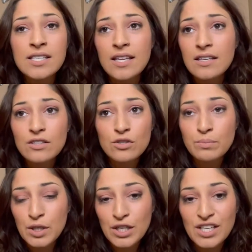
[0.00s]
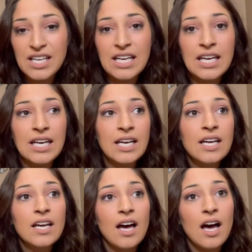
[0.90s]
I think there's Burger King,
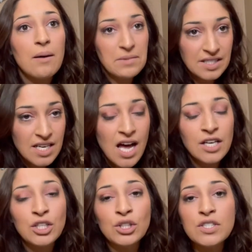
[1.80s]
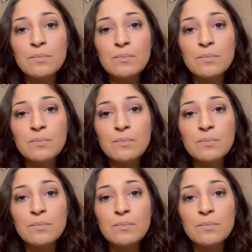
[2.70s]
McDonald's,